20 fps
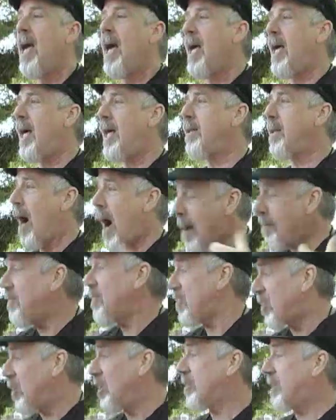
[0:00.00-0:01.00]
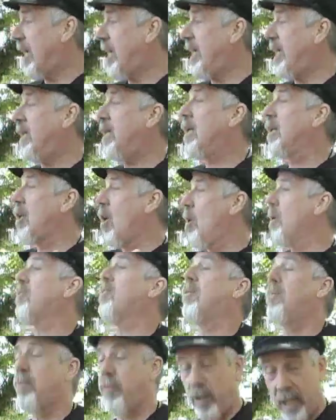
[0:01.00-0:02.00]
And I'm facilitating, along
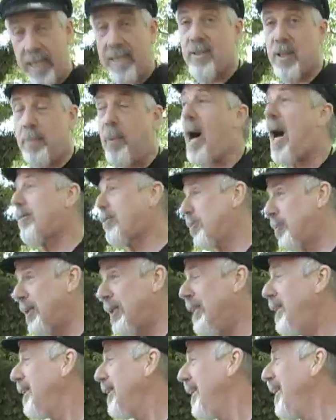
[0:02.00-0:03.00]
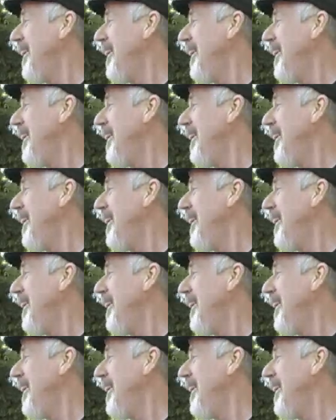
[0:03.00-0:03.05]
with Lisa possibly.